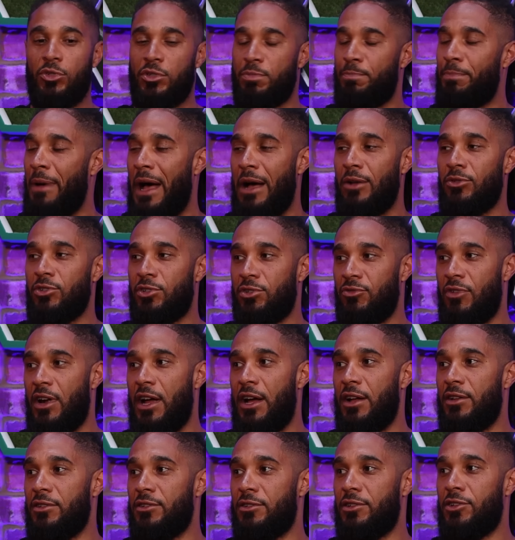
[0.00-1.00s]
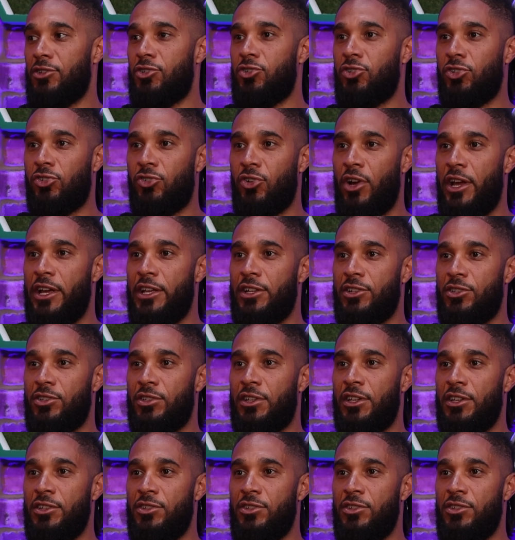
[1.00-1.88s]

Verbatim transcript: there. We'll just bounce around straight.